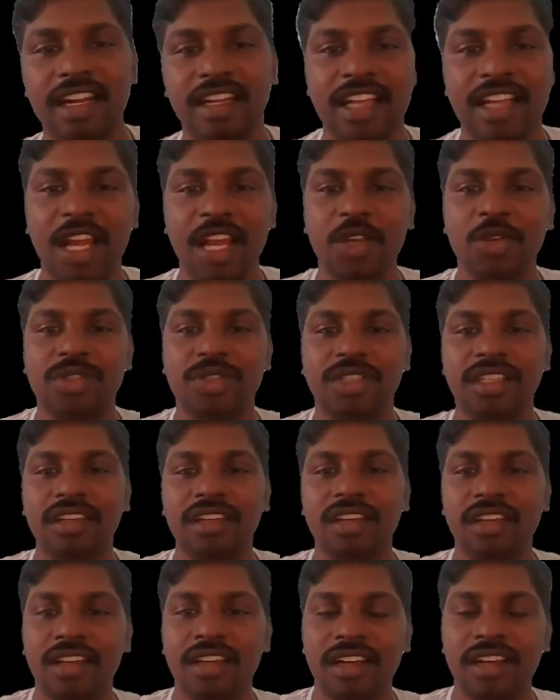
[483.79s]
there you see,
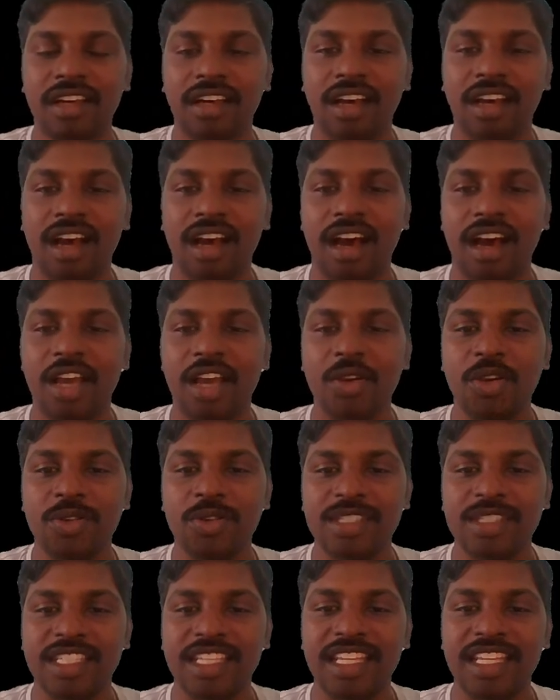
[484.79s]
you could
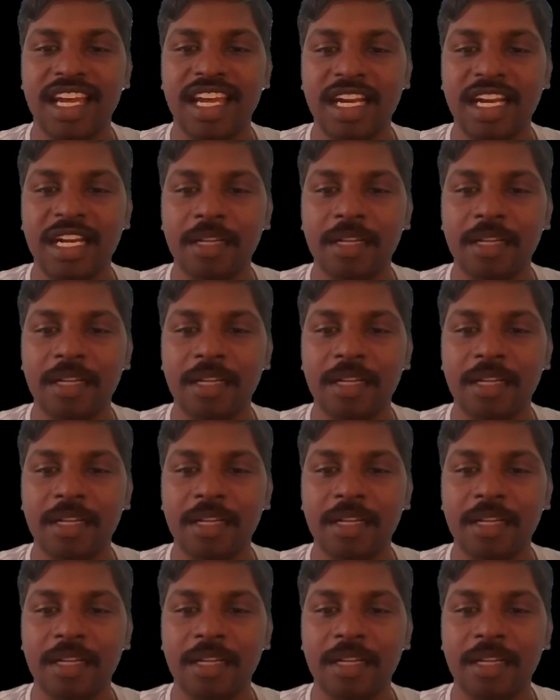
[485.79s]
see that